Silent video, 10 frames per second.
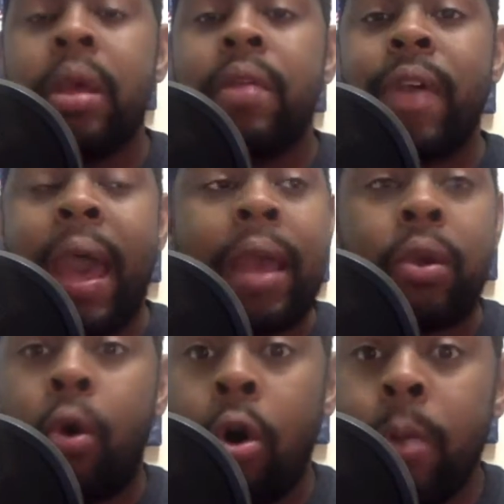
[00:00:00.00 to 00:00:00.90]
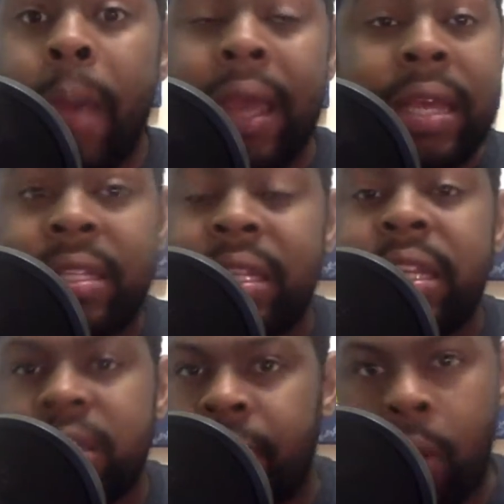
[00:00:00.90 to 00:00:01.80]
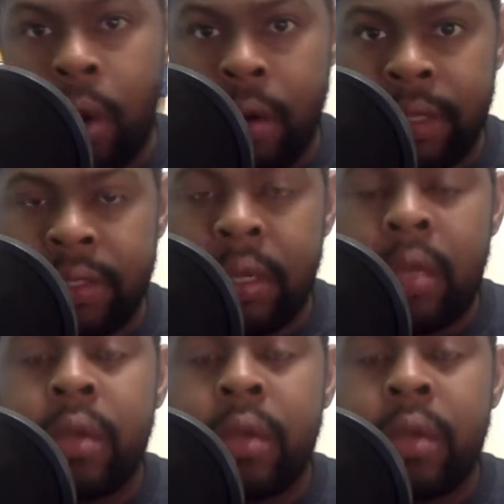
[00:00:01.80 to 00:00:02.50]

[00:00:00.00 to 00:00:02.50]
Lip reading: that quarterback is the least of our worries.